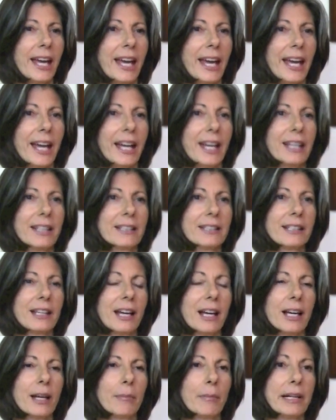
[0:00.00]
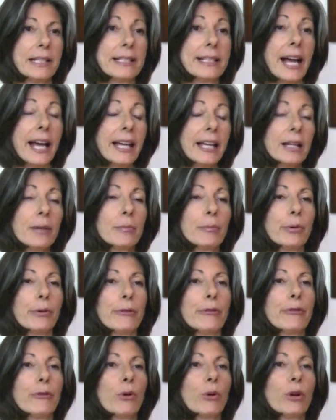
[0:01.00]
And my diet
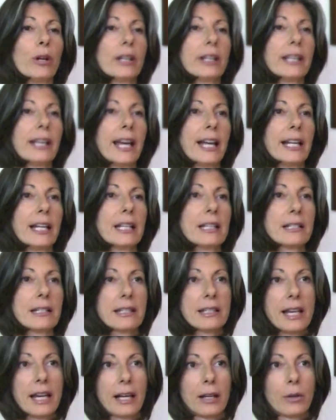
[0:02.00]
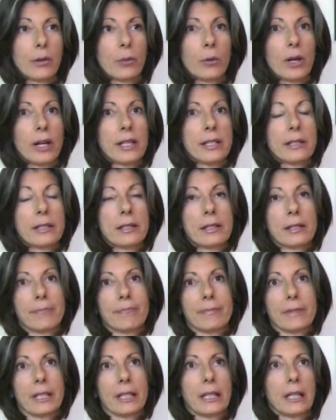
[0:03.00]
before getting sick was,
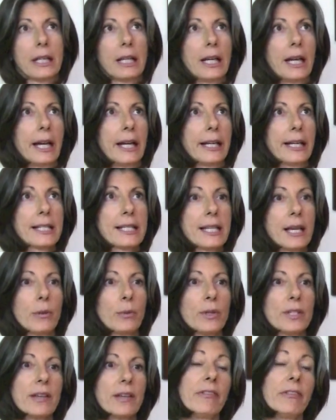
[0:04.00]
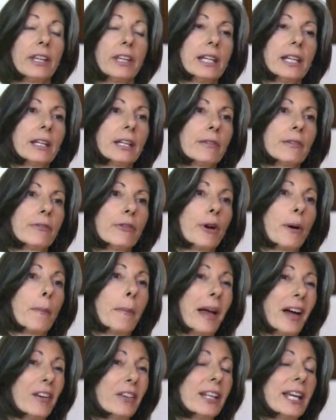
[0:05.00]
I guess I was a vegan for
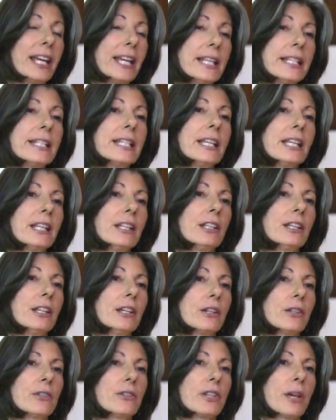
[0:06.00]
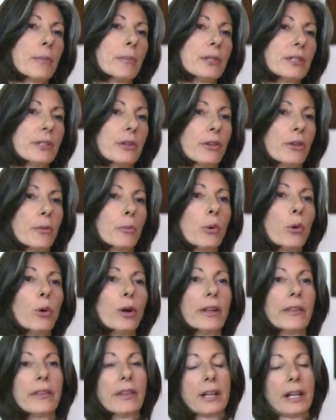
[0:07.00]
about 18 years up until the
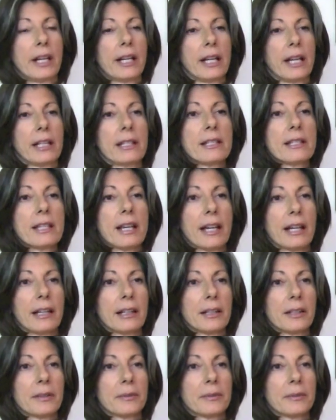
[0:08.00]
point that I got sick.